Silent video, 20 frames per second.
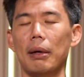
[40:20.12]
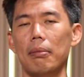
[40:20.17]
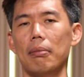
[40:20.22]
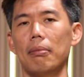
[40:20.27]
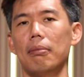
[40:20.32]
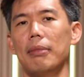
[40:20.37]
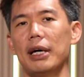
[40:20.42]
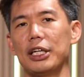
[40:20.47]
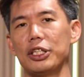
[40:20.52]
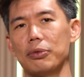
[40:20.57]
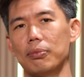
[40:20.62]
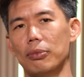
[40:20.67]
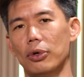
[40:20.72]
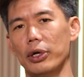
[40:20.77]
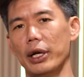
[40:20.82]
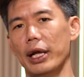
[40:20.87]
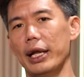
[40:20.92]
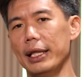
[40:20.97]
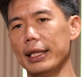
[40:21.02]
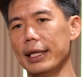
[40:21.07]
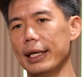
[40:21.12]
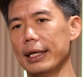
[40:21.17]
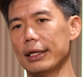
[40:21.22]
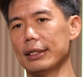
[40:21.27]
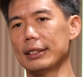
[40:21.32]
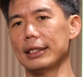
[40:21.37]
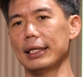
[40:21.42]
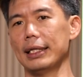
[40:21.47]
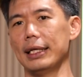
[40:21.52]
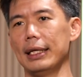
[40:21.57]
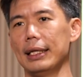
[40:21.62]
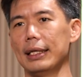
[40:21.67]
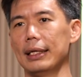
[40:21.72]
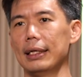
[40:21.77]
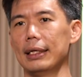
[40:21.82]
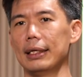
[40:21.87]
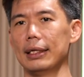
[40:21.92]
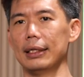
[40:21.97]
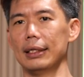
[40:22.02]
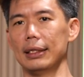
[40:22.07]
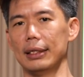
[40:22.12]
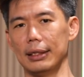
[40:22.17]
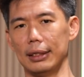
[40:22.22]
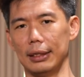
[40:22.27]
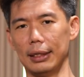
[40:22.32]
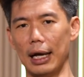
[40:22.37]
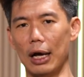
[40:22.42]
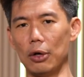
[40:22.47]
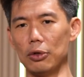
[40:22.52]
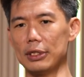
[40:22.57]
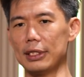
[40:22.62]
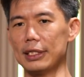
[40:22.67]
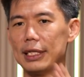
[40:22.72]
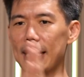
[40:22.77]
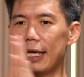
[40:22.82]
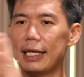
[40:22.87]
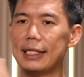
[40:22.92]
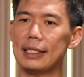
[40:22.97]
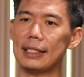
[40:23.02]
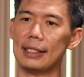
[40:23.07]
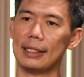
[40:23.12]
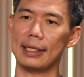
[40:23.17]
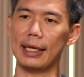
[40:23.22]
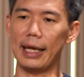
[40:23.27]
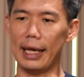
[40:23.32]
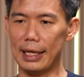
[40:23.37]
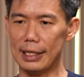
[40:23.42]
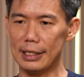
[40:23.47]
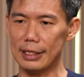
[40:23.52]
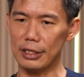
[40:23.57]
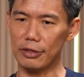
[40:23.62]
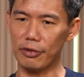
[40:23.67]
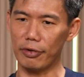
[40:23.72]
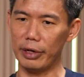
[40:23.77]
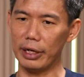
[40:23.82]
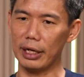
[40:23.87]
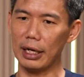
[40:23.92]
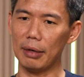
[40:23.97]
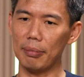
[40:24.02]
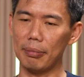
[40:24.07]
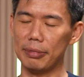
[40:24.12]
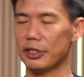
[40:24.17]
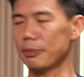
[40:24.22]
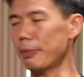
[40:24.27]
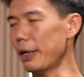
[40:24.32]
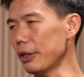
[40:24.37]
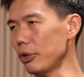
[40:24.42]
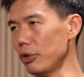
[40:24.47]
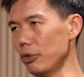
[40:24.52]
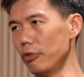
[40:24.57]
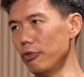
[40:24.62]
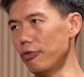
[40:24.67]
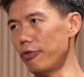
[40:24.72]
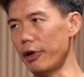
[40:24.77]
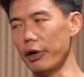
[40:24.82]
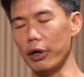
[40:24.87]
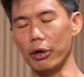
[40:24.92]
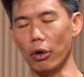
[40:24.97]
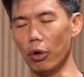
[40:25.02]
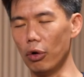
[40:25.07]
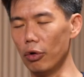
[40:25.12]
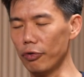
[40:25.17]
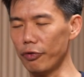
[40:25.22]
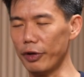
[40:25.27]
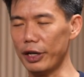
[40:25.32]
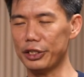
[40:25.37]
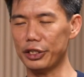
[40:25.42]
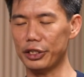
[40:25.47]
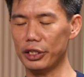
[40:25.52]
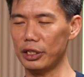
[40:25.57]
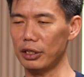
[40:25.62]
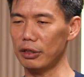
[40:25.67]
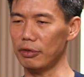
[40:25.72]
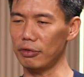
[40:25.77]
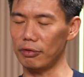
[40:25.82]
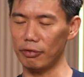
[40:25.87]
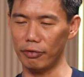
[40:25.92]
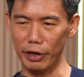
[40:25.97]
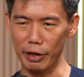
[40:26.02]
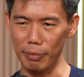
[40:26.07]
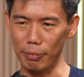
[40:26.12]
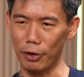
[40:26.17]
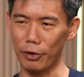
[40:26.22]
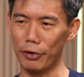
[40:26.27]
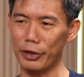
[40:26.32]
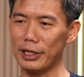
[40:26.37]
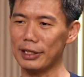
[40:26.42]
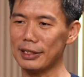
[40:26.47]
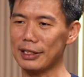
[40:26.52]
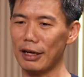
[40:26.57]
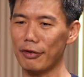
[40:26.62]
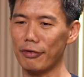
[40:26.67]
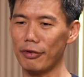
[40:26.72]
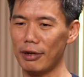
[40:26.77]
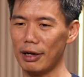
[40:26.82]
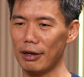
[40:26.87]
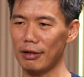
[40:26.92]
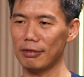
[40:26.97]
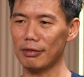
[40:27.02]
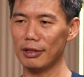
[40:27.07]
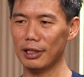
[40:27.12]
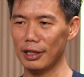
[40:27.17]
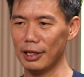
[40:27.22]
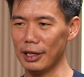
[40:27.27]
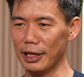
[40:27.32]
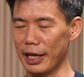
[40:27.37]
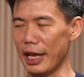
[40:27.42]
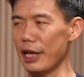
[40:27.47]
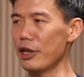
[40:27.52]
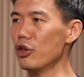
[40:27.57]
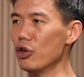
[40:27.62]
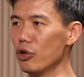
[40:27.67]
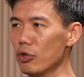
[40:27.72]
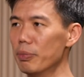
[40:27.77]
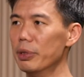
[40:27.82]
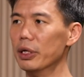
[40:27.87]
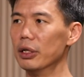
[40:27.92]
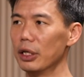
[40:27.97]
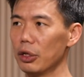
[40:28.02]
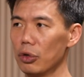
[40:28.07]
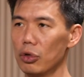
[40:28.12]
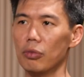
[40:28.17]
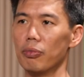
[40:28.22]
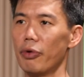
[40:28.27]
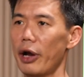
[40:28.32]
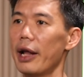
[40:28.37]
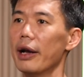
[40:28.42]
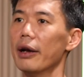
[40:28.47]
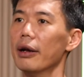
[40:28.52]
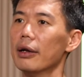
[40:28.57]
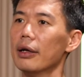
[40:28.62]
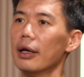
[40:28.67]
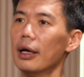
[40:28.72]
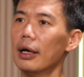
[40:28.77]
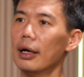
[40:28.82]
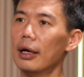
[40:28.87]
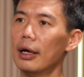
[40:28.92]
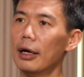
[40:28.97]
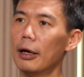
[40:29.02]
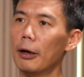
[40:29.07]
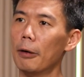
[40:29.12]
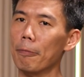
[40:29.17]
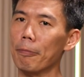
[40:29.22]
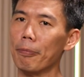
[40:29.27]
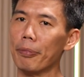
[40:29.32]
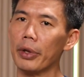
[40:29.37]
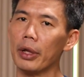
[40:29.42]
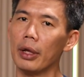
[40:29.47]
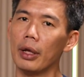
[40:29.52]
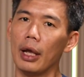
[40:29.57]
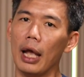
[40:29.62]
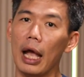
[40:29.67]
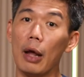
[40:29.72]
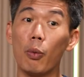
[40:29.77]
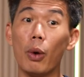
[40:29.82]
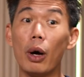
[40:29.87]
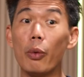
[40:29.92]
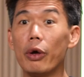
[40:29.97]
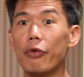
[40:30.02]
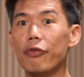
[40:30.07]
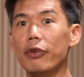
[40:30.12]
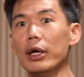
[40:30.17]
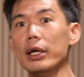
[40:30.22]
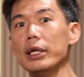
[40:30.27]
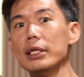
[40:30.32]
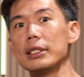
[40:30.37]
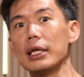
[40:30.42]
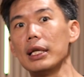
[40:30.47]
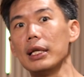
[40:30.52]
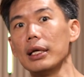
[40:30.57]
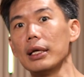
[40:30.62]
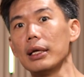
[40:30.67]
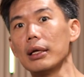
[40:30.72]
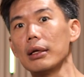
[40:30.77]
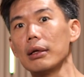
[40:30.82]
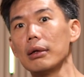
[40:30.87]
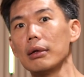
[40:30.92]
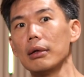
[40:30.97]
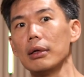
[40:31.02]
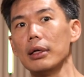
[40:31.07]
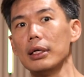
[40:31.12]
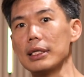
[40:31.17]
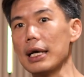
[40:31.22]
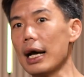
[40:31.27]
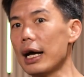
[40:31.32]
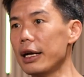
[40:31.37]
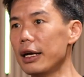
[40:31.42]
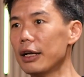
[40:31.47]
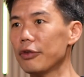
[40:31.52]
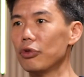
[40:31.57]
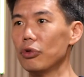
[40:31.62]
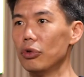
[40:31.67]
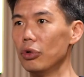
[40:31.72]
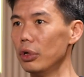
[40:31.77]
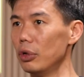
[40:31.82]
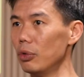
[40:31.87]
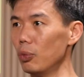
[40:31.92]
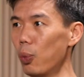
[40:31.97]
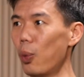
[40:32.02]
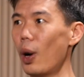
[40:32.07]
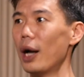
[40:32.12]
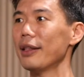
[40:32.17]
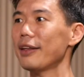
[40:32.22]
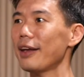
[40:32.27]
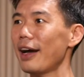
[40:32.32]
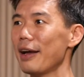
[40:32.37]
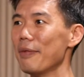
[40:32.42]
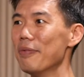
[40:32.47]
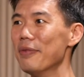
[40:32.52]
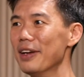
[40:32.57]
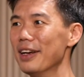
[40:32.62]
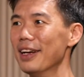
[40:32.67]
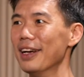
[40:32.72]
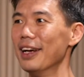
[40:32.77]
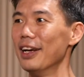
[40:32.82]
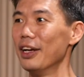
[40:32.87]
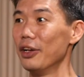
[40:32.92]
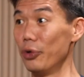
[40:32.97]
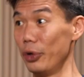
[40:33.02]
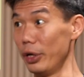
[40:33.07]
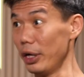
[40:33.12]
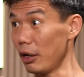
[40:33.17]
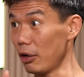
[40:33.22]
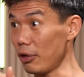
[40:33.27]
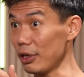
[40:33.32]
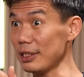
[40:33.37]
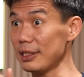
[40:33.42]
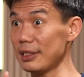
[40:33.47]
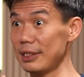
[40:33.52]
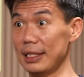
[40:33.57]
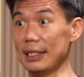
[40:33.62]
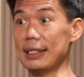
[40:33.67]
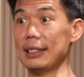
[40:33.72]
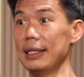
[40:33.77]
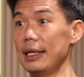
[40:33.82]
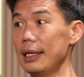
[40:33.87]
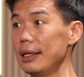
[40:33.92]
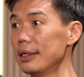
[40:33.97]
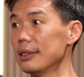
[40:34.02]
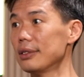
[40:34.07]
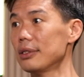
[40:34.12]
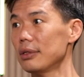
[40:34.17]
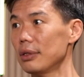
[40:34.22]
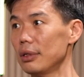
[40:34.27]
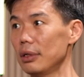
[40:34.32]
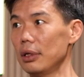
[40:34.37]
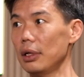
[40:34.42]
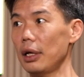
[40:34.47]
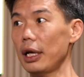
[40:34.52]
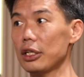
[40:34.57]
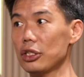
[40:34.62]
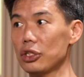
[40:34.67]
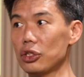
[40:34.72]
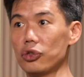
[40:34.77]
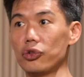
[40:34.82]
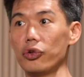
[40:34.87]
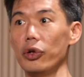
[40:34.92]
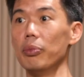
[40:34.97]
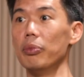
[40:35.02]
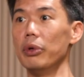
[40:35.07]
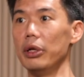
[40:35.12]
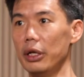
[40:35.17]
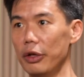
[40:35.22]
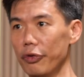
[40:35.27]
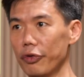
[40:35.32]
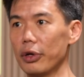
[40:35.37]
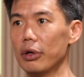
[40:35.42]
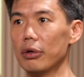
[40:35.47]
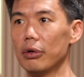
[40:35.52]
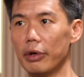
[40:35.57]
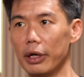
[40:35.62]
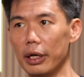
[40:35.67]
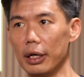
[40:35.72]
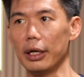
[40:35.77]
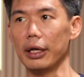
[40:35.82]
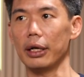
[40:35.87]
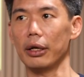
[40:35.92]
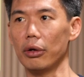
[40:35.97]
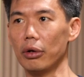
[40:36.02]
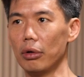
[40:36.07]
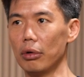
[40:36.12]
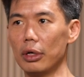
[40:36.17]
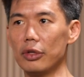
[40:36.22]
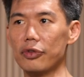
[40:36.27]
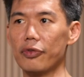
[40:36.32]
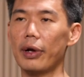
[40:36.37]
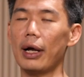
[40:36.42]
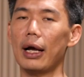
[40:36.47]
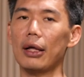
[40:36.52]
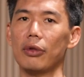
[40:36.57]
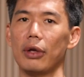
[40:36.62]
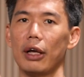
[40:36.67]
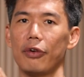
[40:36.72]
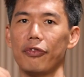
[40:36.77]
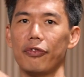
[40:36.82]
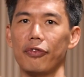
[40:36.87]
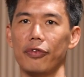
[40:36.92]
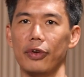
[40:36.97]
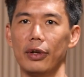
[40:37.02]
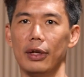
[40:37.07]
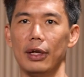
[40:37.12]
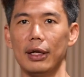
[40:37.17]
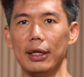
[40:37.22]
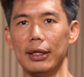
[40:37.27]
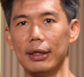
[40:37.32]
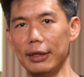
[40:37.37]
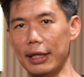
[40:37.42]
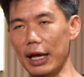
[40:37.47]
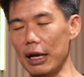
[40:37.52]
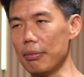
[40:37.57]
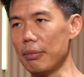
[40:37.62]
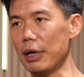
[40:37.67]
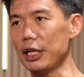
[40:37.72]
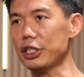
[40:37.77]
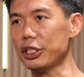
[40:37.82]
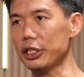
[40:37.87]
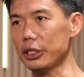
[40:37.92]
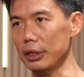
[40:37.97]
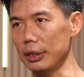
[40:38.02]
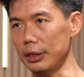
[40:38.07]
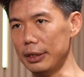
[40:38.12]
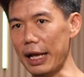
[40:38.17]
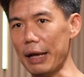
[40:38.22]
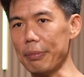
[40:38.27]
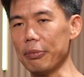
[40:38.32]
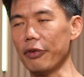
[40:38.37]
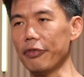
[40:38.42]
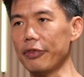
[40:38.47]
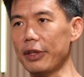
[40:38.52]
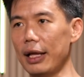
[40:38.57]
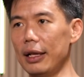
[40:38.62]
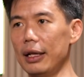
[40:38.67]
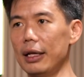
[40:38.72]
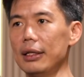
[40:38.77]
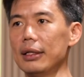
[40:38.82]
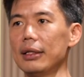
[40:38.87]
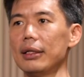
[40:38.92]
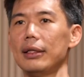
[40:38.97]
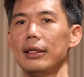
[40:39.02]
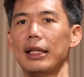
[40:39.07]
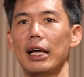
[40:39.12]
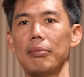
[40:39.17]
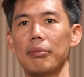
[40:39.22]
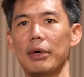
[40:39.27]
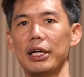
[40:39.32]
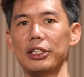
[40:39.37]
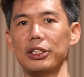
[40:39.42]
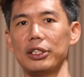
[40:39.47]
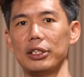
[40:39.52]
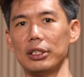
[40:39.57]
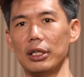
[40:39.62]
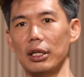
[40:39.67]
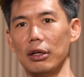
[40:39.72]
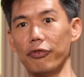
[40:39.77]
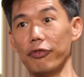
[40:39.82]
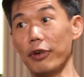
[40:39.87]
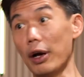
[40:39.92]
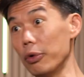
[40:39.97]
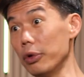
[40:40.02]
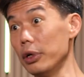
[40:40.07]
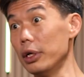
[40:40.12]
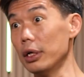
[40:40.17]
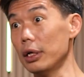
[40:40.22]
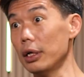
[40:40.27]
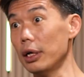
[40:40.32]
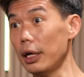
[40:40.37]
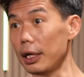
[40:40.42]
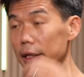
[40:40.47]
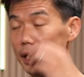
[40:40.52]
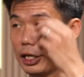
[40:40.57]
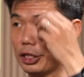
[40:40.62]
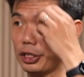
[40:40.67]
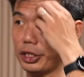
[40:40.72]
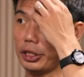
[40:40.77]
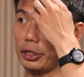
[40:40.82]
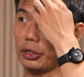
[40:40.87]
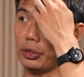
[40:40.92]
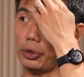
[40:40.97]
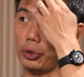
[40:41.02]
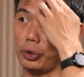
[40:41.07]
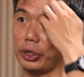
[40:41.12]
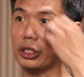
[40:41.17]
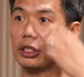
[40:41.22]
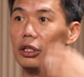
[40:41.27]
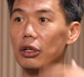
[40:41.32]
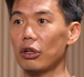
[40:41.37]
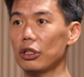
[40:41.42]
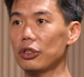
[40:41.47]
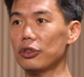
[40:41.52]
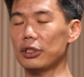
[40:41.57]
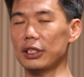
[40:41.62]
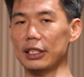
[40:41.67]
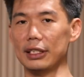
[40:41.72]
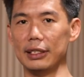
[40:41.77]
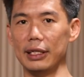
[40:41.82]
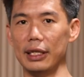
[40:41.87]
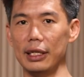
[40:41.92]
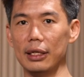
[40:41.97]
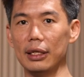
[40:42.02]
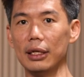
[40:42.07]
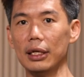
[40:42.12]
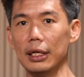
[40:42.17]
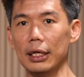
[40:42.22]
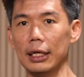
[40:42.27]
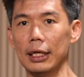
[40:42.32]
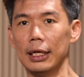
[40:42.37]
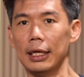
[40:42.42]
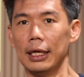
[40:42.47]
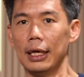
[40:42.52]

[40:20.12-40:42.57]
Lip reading: but much more than anything else, I think the outsized gains is really comes back to very old-fashioned, very boring stuff around, can you build a good brand? And what we have learned is that like it's hard enough to do it one time. Doing it across 16 is extremely difficult, right? Like, you know, it's very hard to have that much depth of talent, that much founder attention to do this across 16.